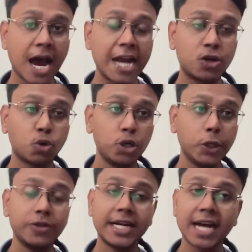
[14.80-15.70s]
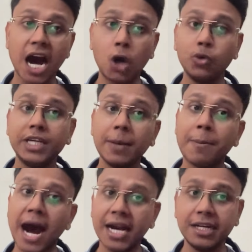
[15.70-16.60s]
I told you that how
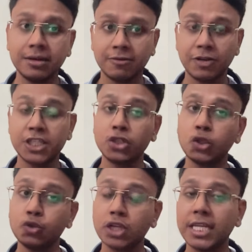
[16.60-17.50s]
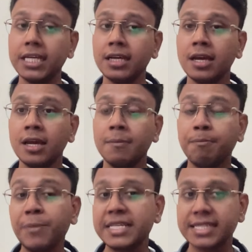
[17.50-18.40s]
demand, which is usually
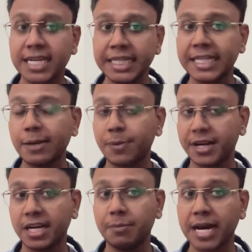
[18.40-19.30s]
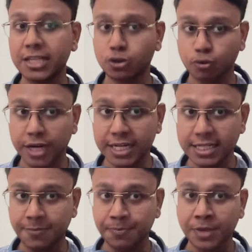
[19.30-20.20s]
misinterpreted by
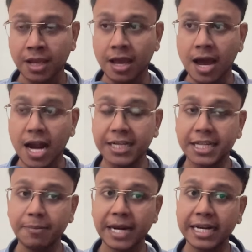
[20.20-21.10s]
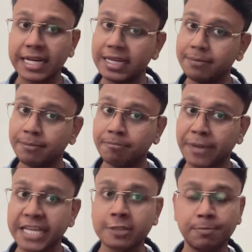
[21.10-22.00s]
students, ultimately
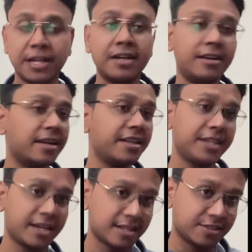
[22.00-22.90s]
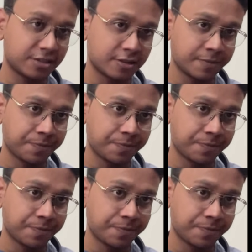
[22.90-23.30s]
makes blunder in their answer.